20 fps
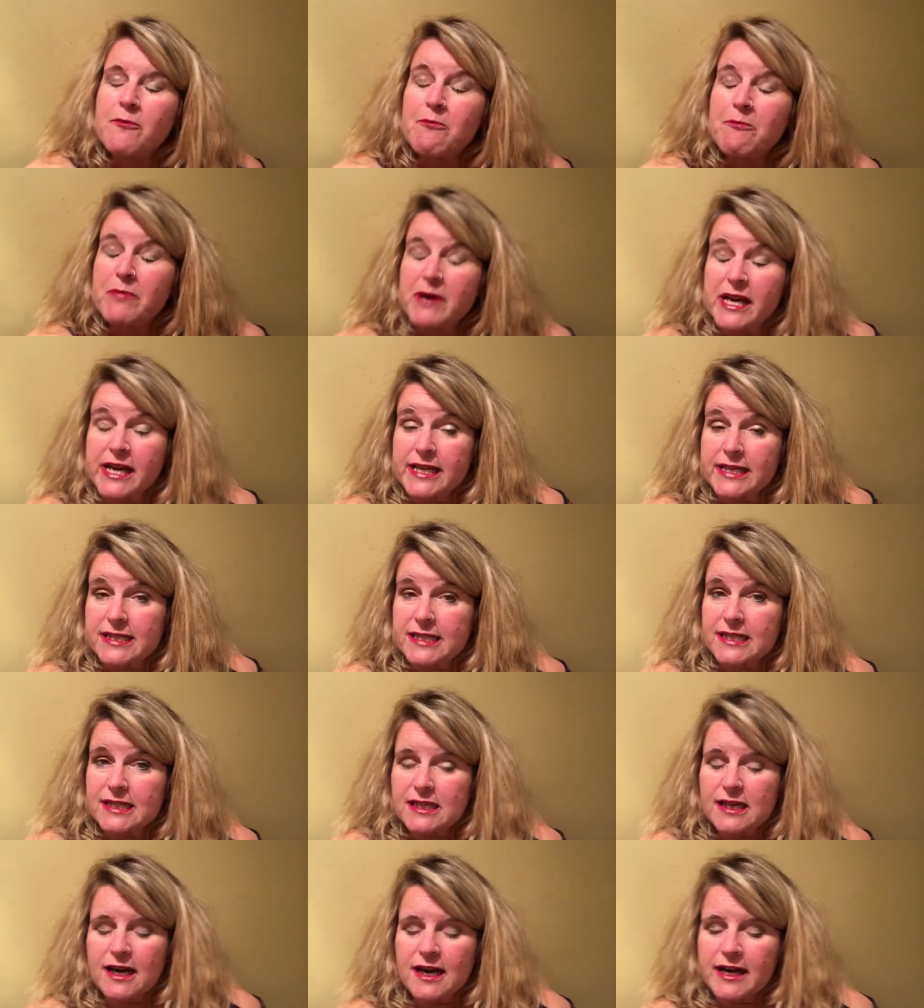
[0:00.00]

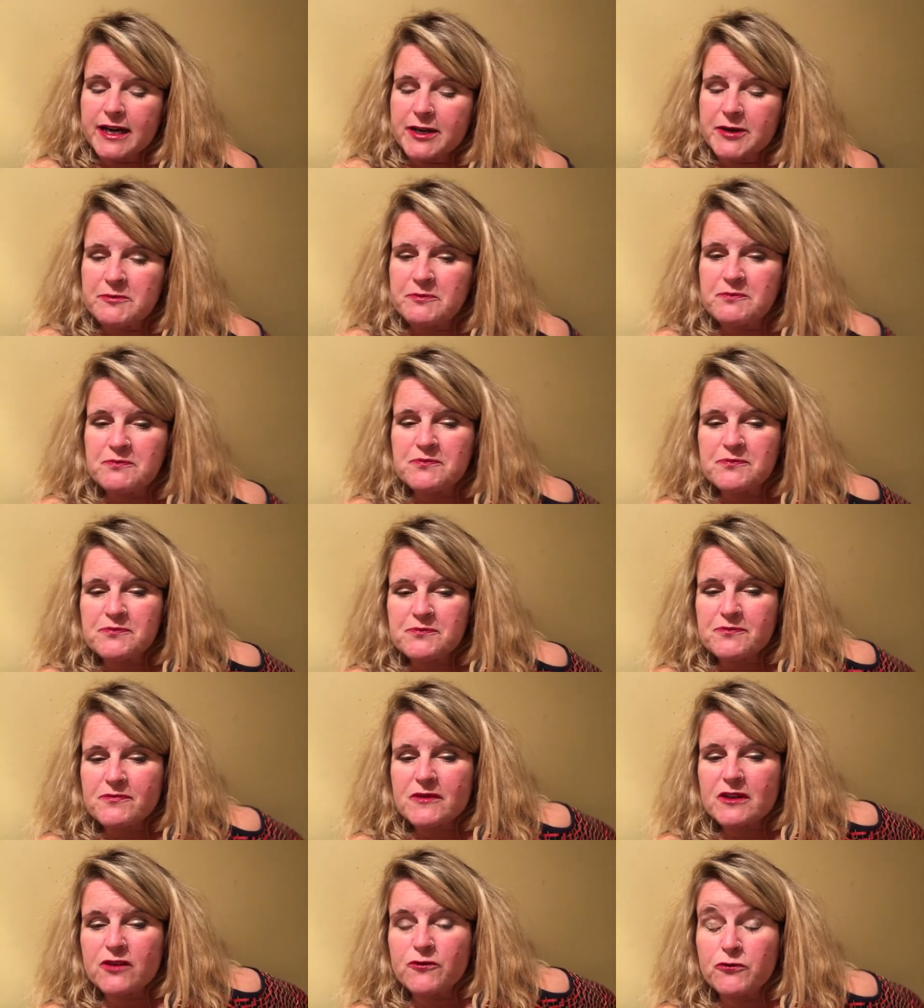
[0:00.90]
But
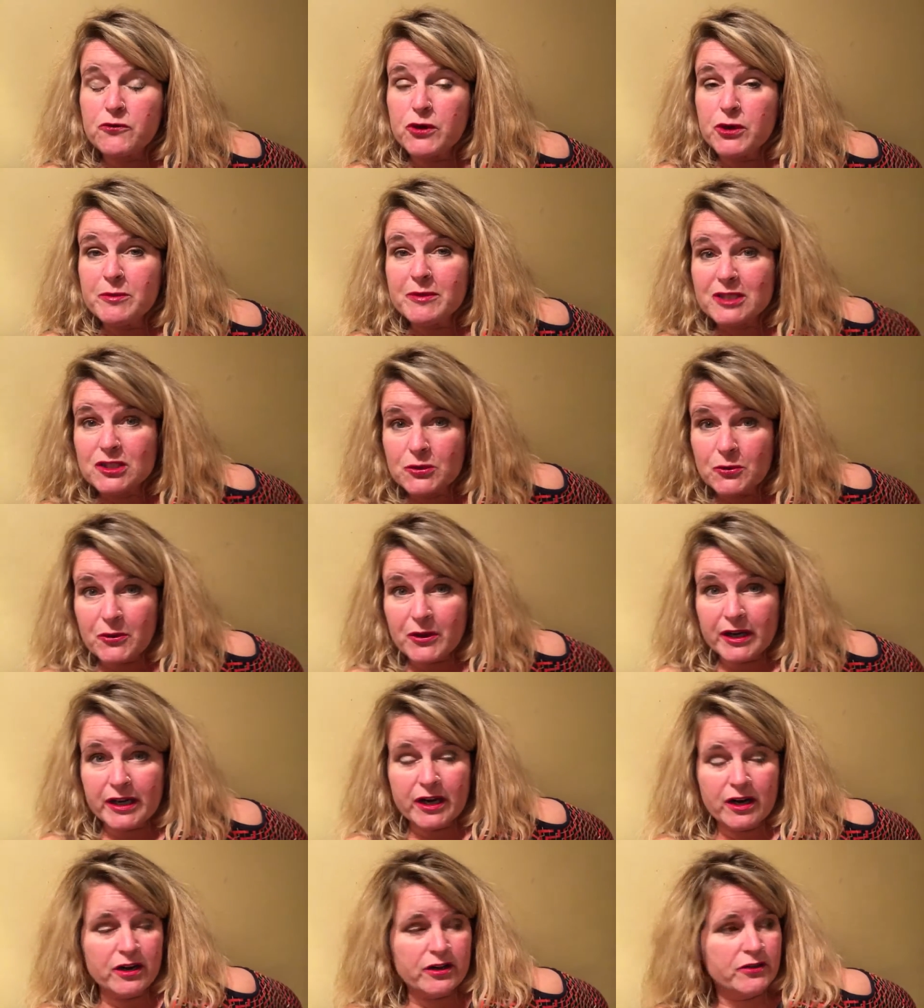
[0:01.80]

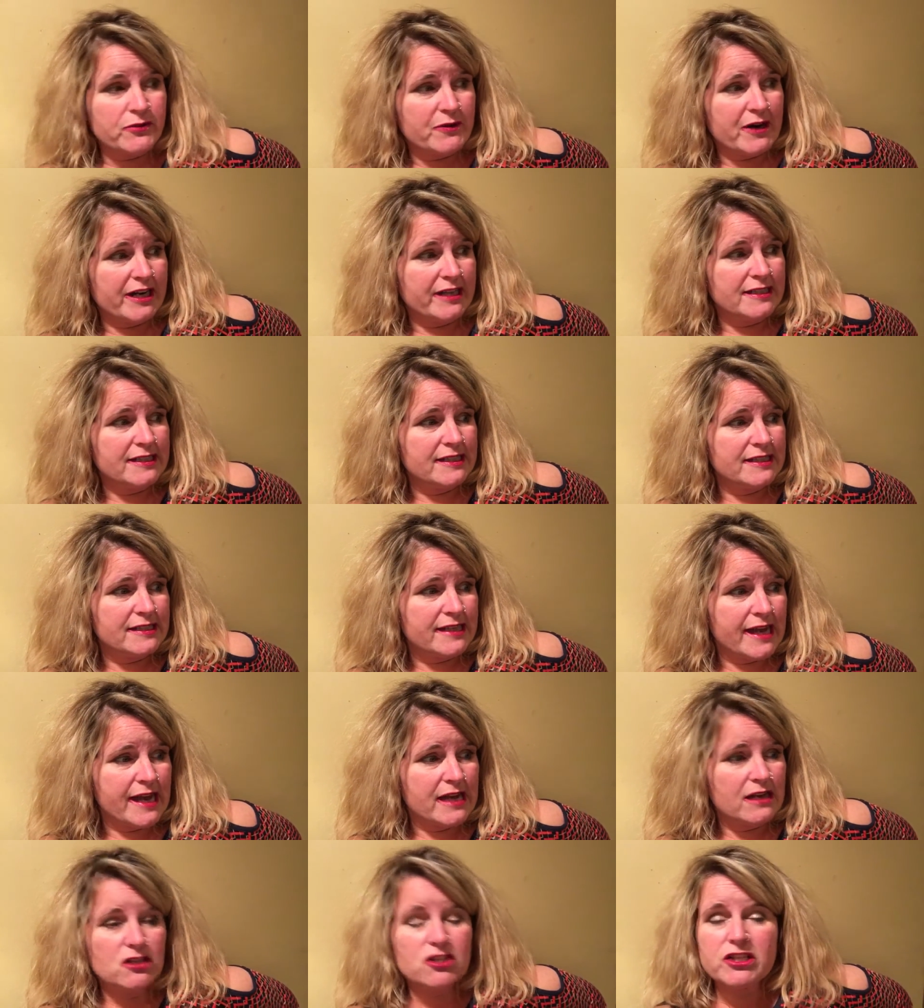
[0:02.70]
rheumatoid arthritis is
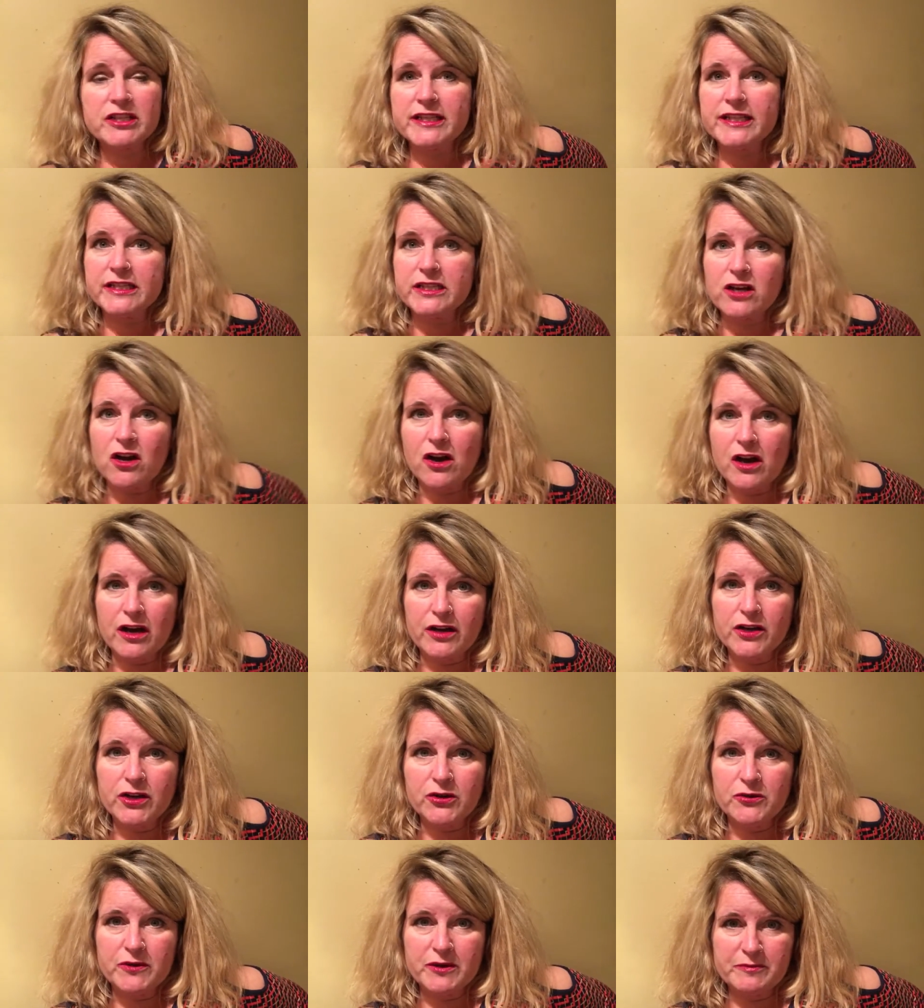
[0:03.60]
actually an
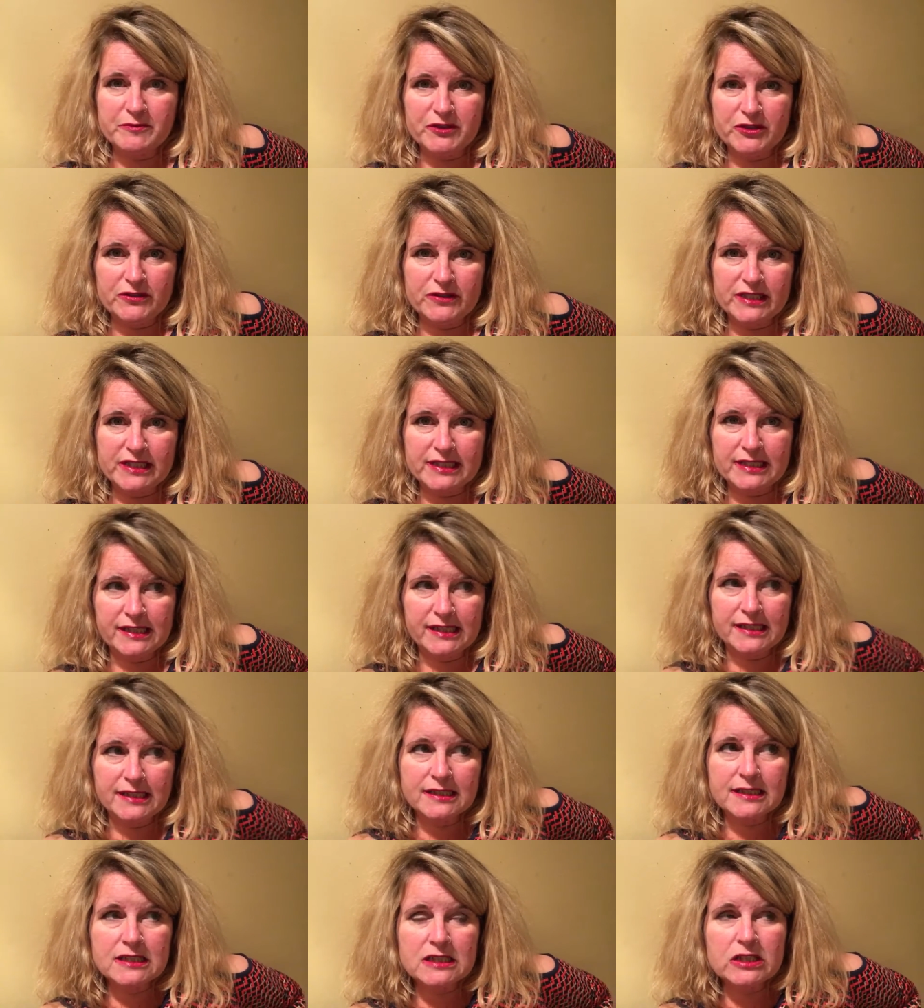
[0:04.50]
autoimmune
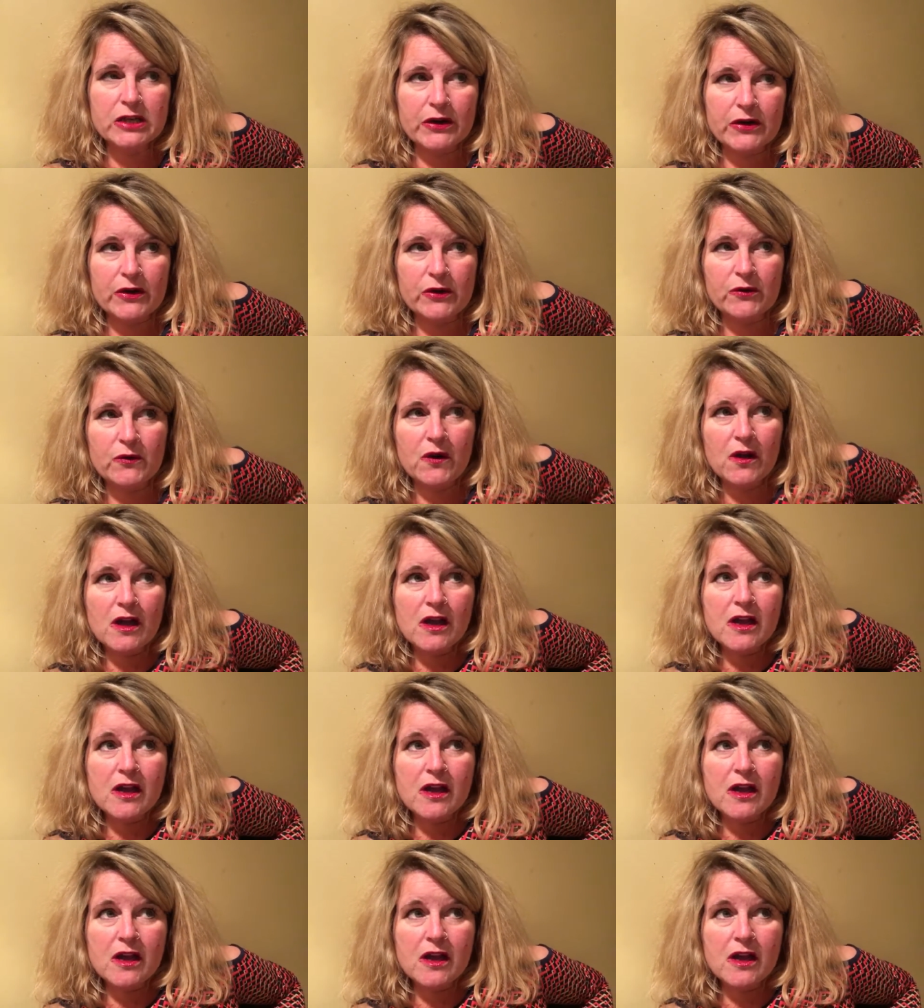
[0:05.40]
disease. So